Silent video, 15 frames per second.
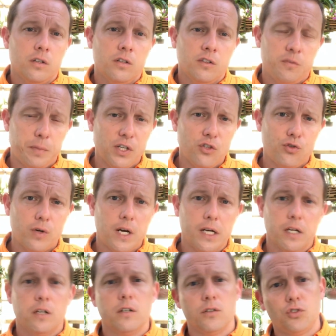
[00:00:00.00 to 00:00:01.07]
sponge
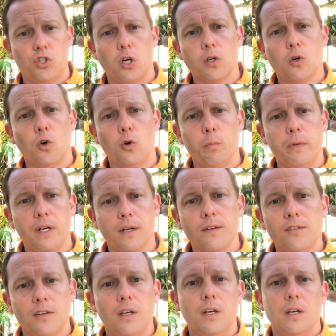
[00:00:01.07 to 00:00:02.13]
rock charcoal
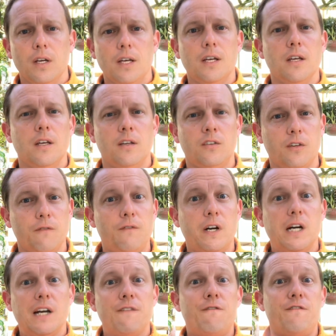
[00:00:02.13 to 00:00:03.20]
mix is a
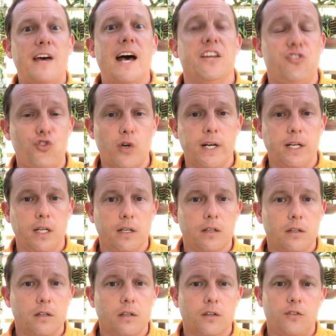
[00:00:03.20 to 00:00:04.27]
very fast draining.
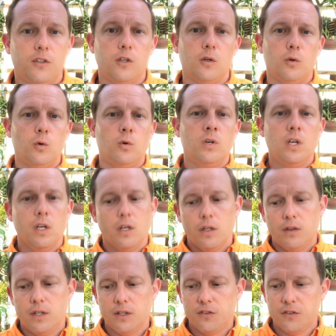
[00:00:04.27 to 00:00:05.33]
So
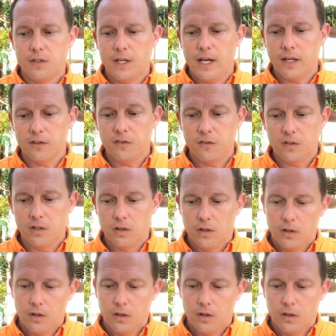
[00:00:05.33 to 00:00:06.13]
this next